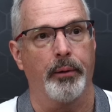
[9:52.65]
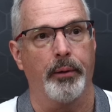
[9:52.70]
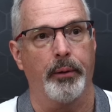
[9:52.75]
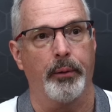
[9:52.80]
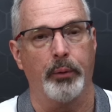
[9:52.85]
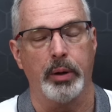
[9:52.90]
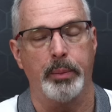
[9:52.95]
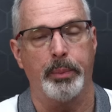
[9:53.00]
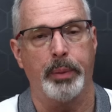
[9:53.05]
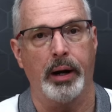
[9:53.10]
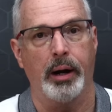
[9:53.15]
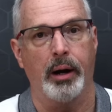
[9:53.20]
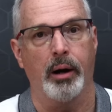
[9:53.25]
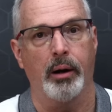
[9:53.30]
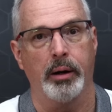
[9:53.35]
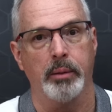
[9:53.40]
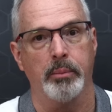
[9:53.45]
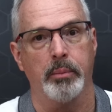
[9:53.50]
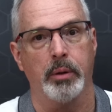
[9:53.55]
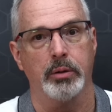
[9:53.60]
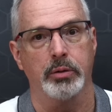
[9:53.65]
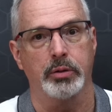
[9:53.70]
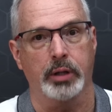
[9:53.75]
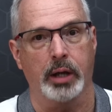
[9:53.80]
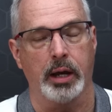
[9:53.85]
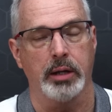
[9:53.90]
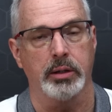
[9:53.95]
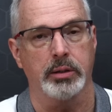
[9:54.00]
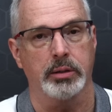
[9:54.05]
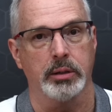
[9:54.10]
repair in most
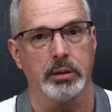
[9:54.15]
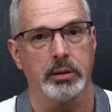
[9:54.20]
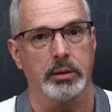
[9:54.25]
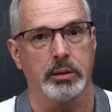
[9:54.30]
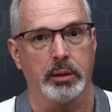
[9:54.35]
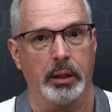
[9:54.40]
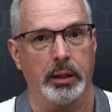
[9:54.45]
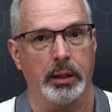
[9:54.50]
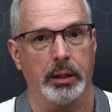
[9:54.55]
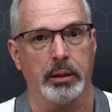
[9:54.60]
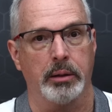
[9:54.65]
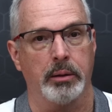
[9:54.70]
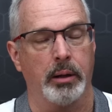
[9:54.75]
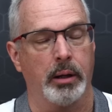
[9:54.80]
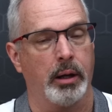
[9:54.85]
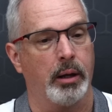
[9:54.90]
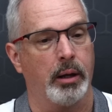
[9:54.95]
cases. And